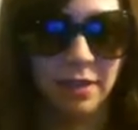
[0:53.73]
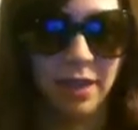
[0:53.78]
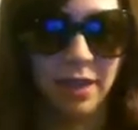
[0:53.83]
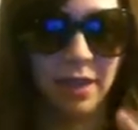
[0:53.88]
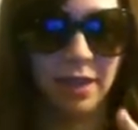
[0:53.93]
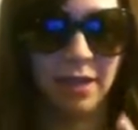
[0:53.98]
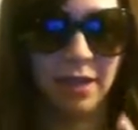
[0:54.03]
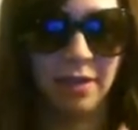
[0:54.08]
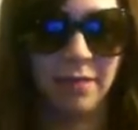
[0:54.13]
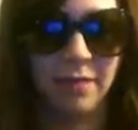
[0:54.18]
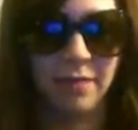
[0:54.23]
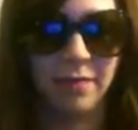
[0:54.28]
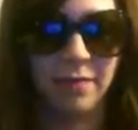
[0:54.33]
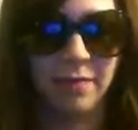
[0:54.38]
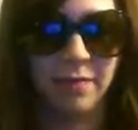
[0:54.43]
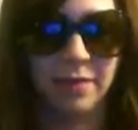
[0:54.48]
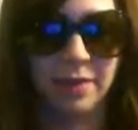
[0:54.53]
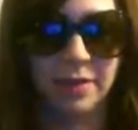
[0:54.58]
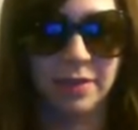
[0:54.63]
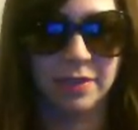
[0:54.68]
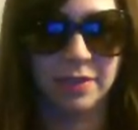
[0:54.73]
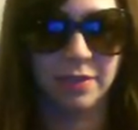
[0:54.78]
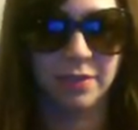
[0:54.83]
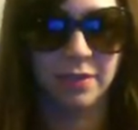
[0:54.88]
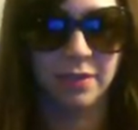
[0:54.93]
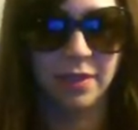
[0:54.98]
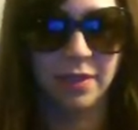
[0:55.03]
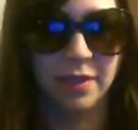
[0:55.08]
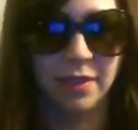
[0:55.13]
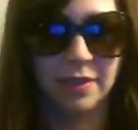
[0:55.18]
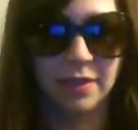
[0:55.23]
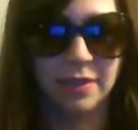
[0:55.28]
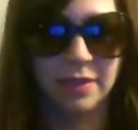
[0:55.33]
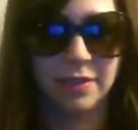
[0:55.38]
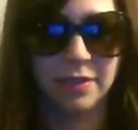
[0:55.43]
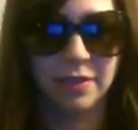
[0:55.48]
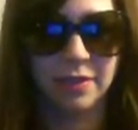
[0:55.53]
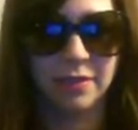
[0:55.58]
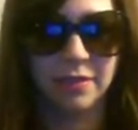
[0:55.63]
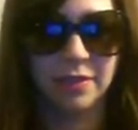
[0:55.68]
and so
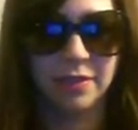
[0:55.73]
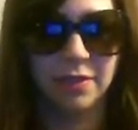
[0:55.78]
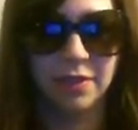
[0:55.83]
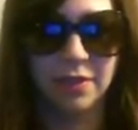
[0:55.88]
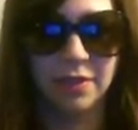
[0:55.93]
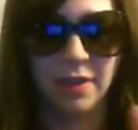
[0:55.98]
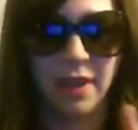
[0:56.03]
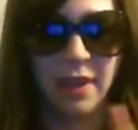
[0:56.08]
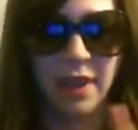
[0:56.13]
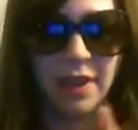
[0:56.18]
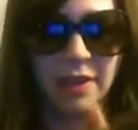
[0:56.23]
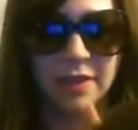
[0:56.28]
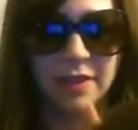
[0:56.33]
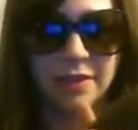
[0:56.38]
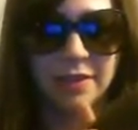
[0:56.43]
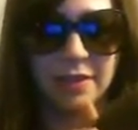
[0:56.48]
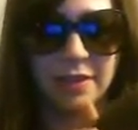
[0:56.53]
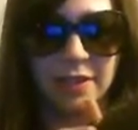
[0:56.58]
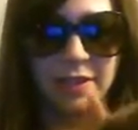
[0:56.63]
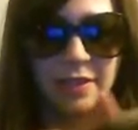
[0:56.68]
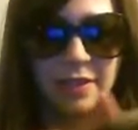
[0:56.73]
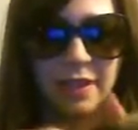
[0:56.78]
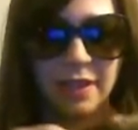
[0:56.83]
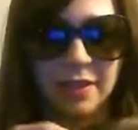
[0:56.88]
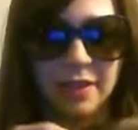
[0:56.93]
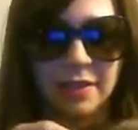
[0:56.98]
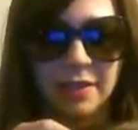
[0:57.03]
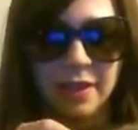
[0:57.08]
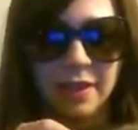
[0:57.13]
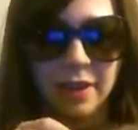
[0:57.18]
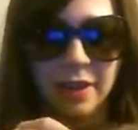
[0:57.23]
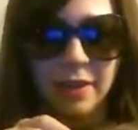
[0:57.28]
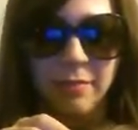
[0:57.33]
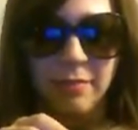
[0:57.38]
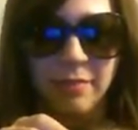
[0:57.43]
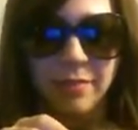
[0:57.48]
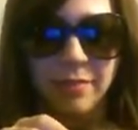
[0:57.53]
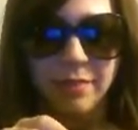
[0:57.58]
this has a skin top.